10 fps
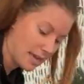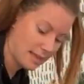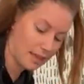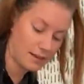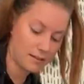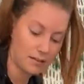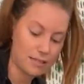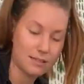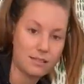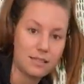And then
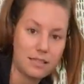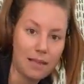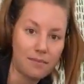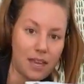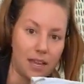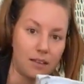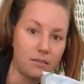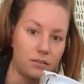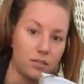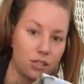this is the same thing.
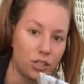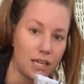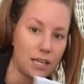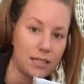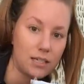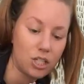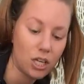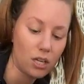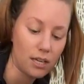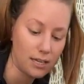She
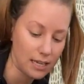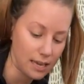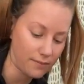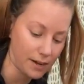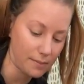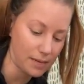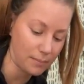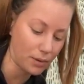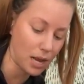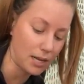didn't get very many
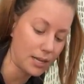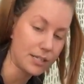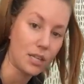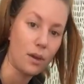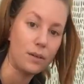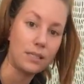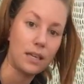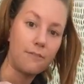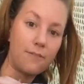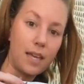products, so it's
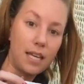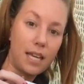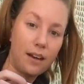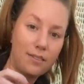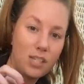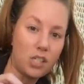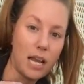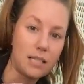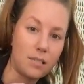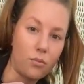gonna fit in here. I think she
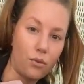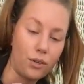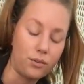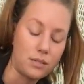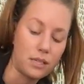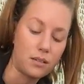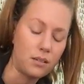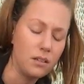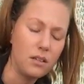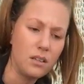got some oils and
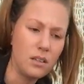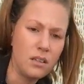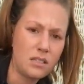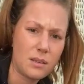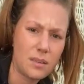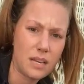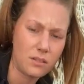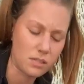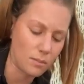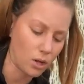something
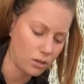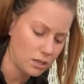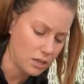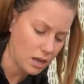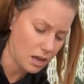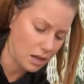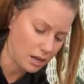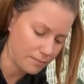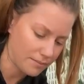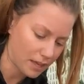else small
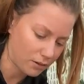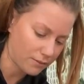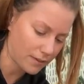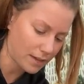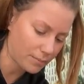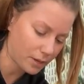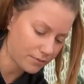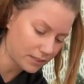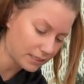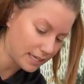that'll fit
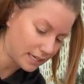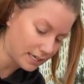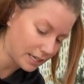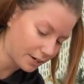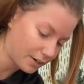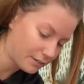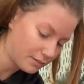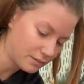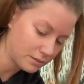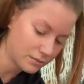perfectly in here
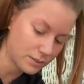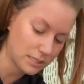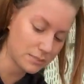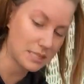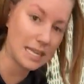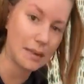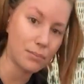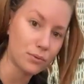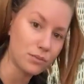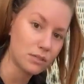with some
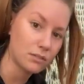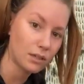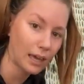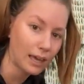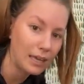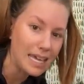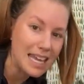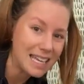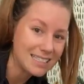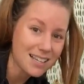samples. Okay,
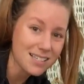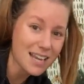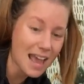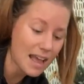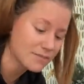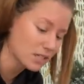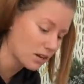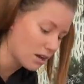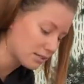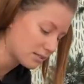it doesn't have to
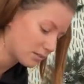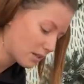cost a